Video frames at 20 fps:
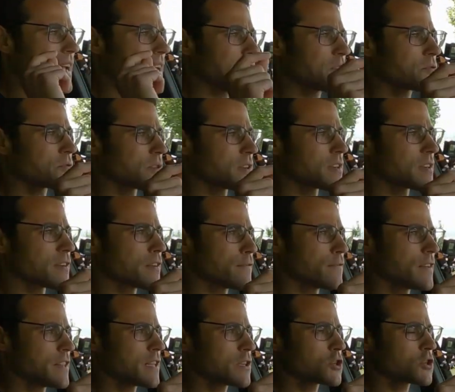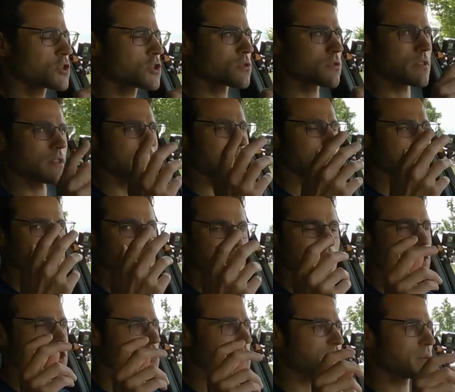entering a village, or like
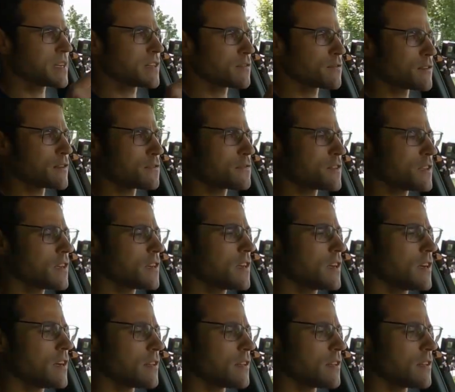village speed 50,